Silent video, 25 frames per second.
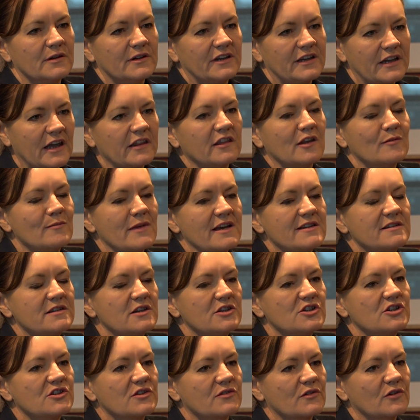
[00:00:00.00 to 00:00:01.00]
get the
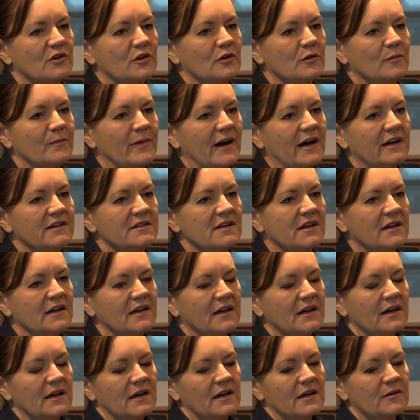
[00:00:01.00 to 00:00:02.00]
message through, but
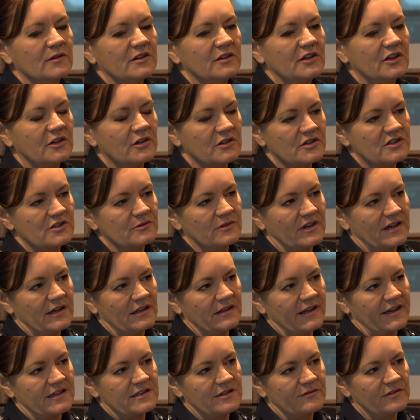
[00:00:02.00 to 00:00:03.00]
you can do it
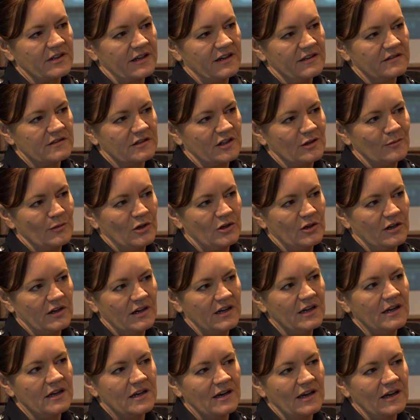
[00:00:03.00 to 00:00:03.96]
collectively as a community,